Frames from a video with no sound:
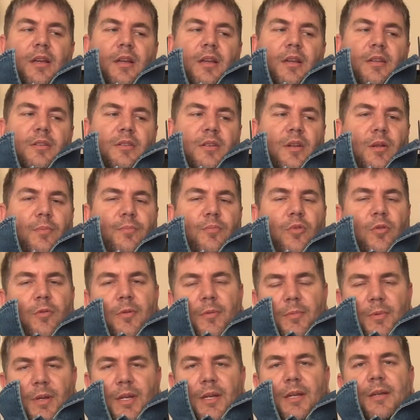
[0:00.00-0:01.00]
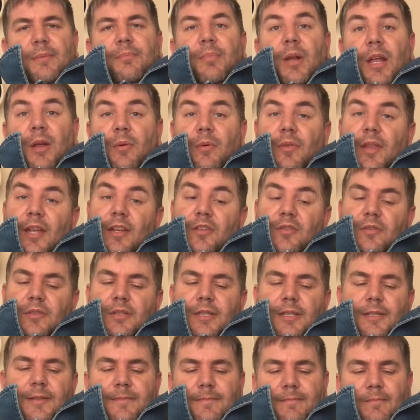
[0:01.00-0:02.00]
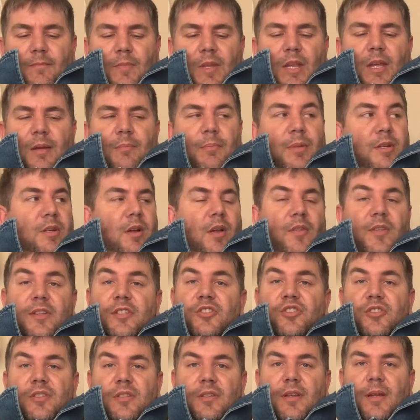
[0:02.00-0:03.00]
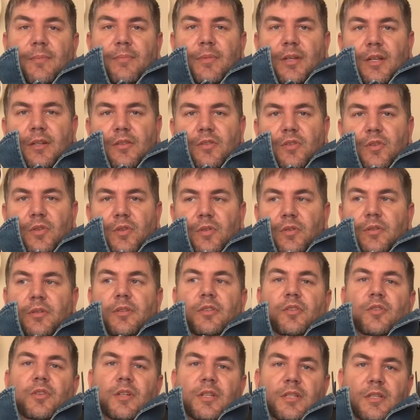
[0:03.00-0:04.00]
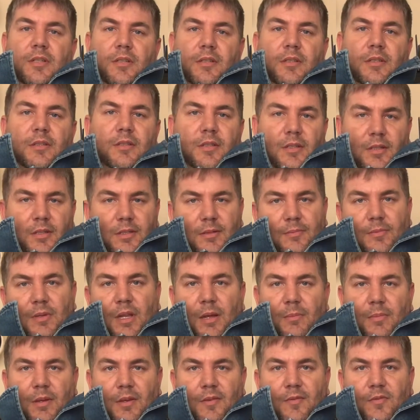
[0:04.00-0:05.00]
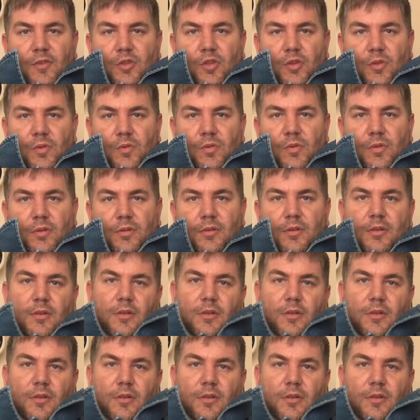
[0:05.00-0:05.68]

So I'll probably be playing with that tonight. But yeah, that's just an update. So UNISA, I'm coming for you.